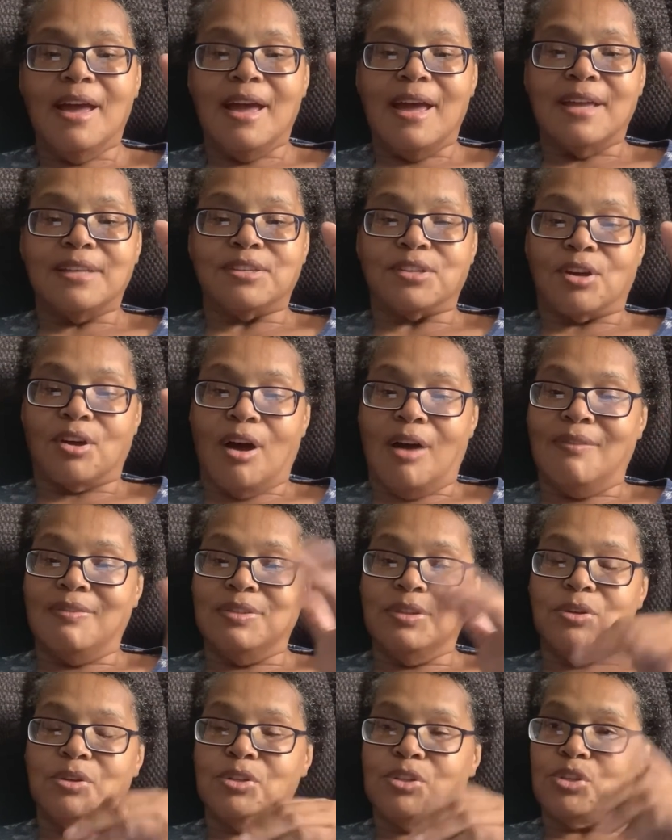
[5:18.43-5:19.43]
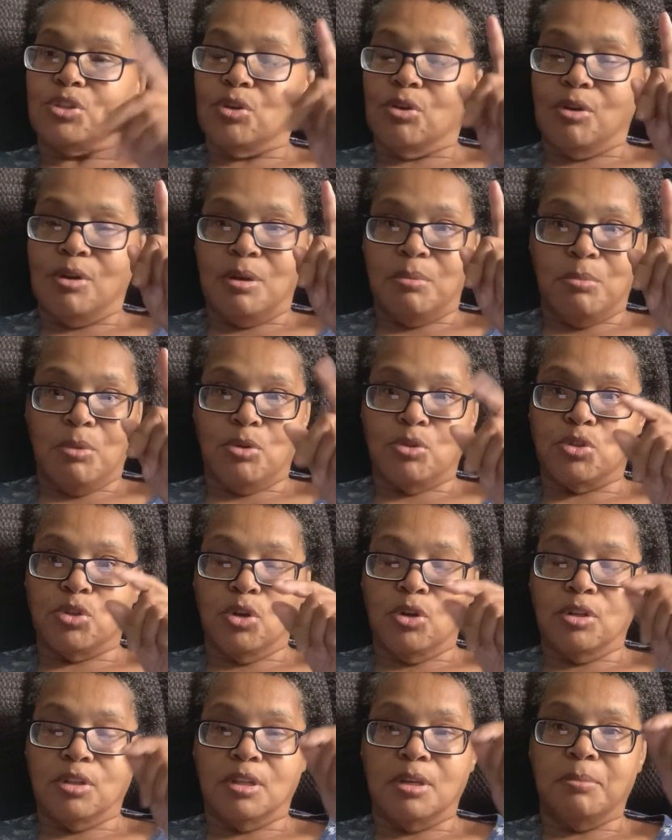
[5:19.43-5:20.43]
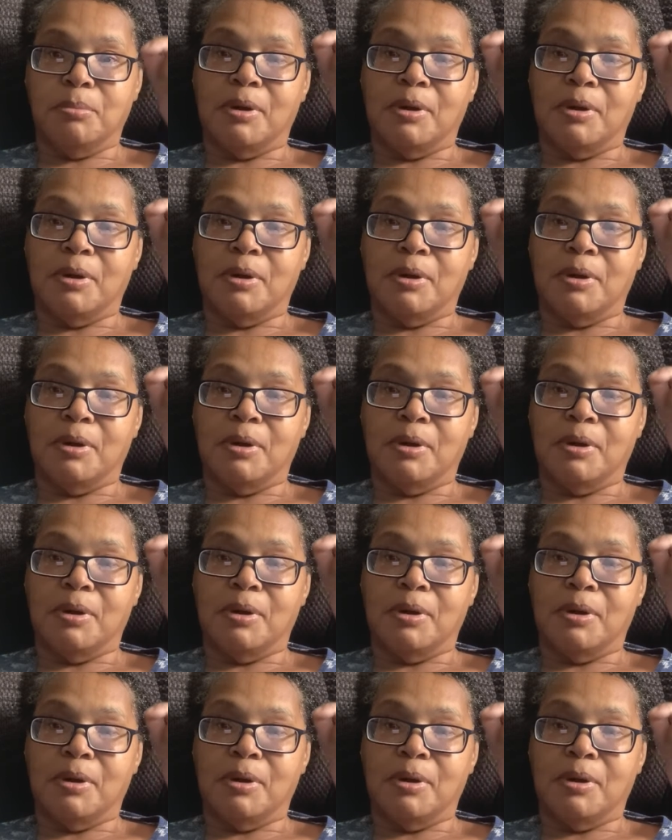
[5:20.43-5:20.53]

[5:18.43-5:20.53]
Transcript: It's a convoluted story, most certainly,